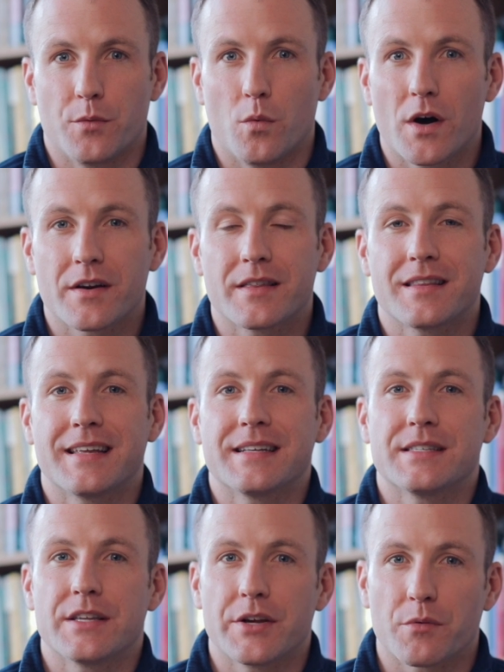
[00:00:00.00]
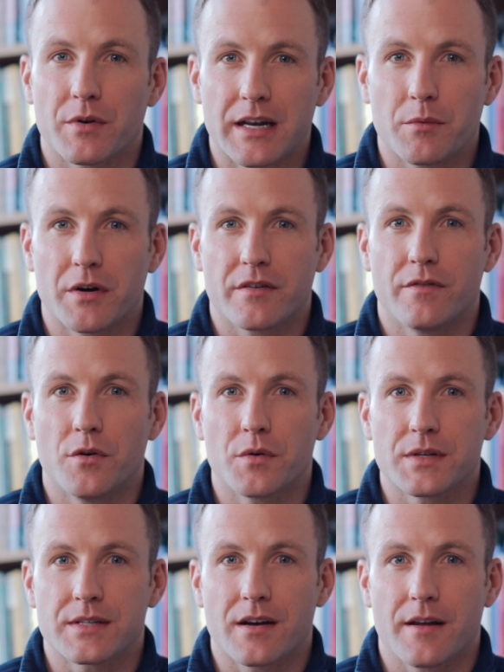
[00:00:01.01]
What are the things that you really want to
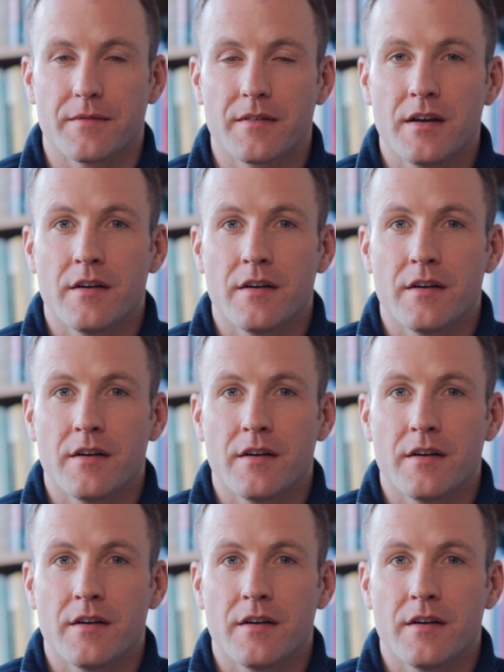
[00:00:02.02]
focus on?